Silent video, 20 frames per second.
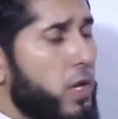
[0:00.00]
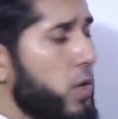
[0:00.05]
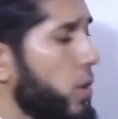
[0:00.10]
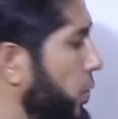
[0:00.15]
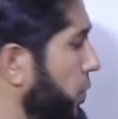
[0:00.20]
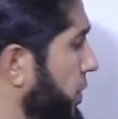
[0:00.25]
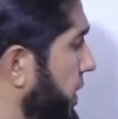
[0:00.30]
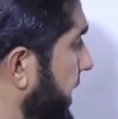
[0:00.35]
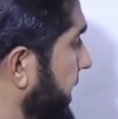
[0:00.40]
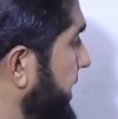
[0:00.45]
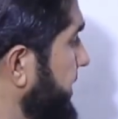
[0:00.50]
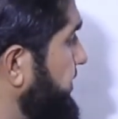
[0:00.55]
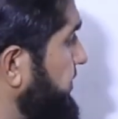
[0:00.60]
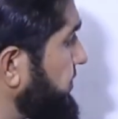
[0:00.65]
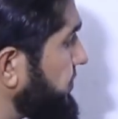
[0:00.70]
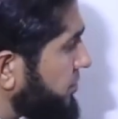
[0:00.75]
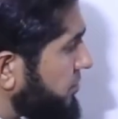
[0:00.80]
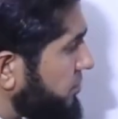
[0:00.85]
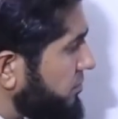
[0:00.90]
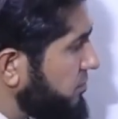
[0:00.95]
Okay,
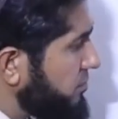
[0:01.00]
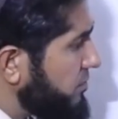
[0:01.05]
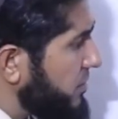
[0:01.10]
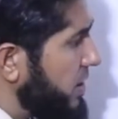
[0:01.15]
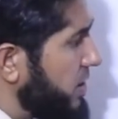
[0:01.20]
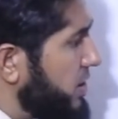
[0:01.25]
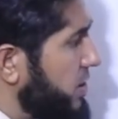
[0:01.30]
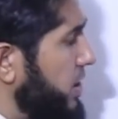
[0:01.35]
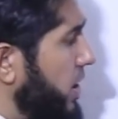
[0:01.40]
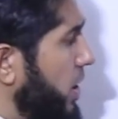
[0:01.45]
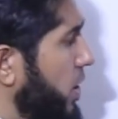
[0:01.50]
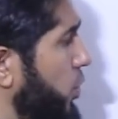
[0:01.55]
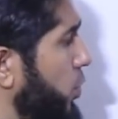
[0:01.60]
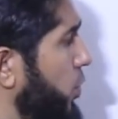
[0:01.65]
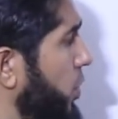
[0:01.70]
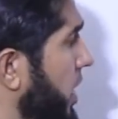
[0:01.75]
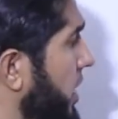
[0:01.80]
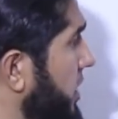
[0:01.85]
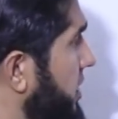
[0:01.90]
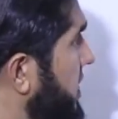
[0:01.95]

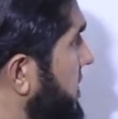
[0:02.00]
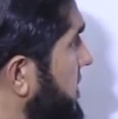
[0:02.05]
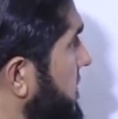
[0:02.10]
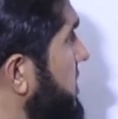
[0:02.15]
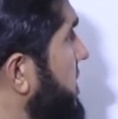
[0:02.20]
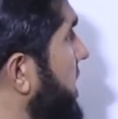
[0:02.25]
so this is